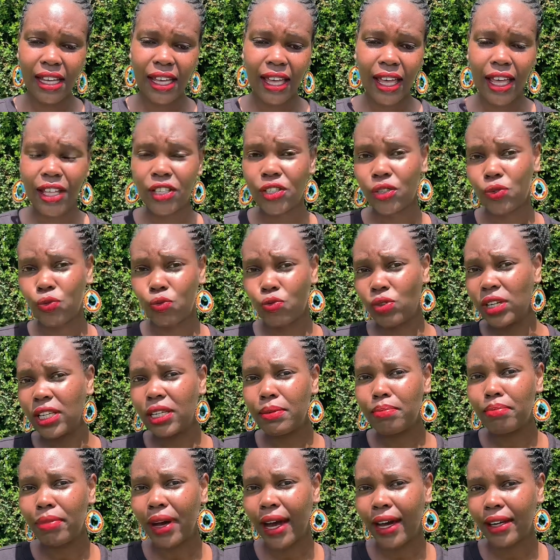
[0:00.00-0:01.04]
it's a really
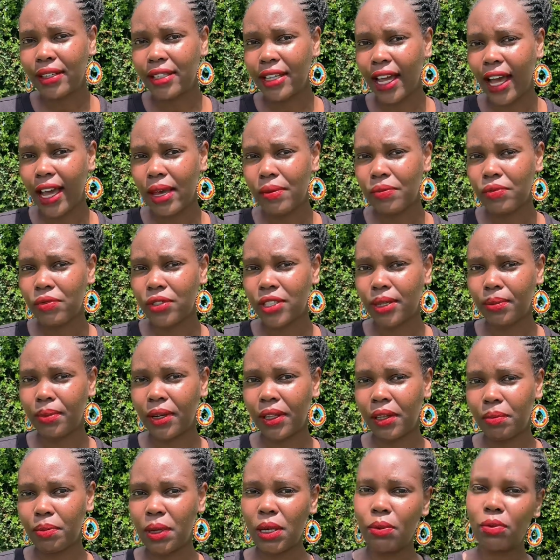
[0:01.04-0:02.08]
bad time for some
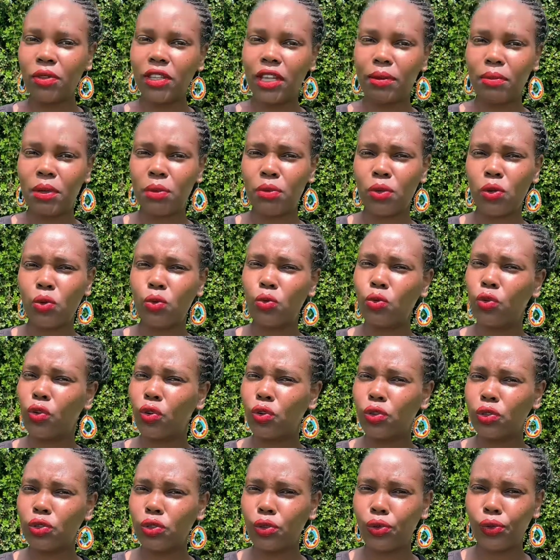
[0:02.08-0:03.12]
other people. There are people who
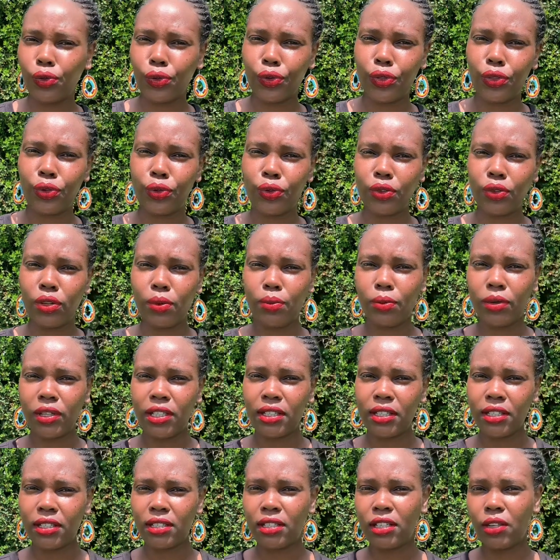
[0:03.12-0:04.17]
also go through the
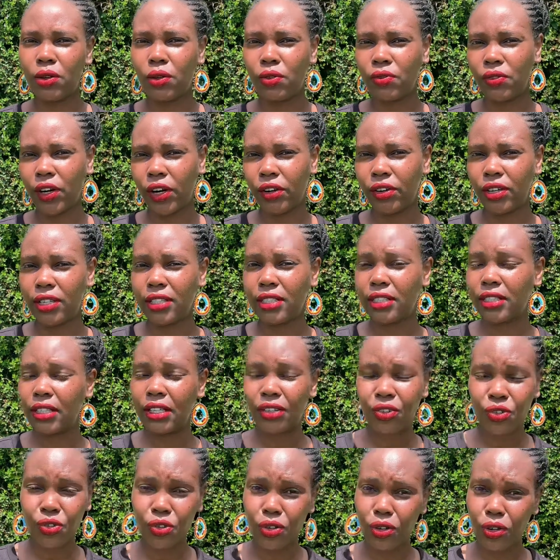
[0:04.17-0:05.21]
polycystic ovarian
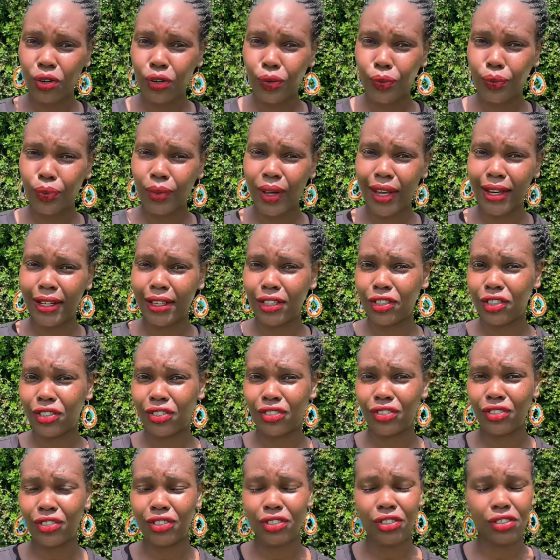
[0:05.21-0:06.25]
syndrome, and it's
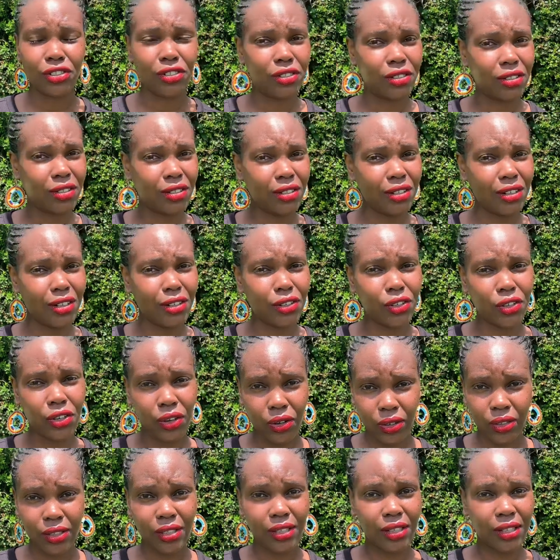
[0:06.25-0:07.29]
just
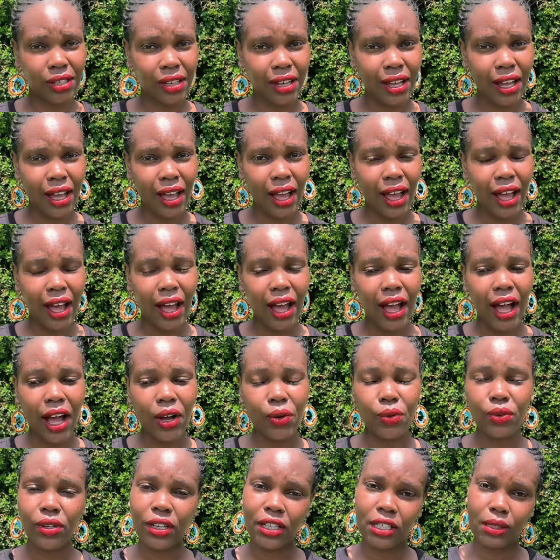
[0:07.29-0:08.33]
not a
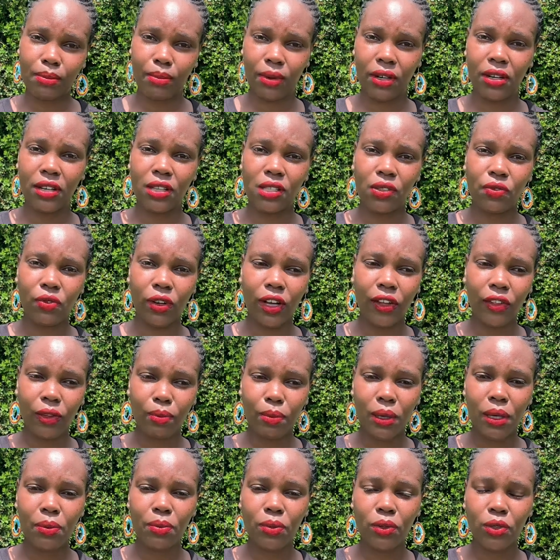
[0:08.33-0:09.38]
good experience for other
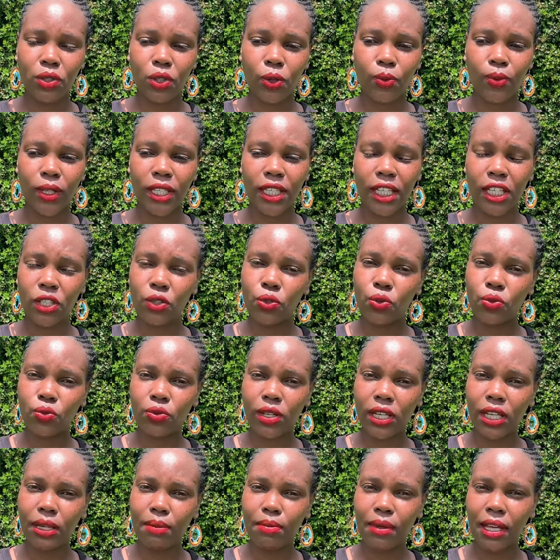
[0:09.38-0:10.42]
people. So we need to
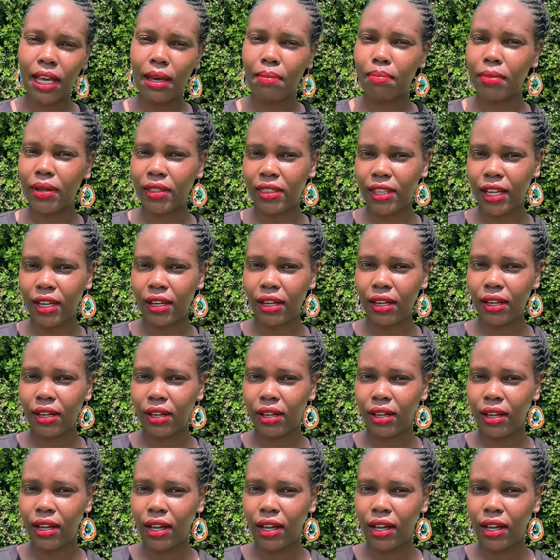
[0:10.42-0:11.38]
really be empathetic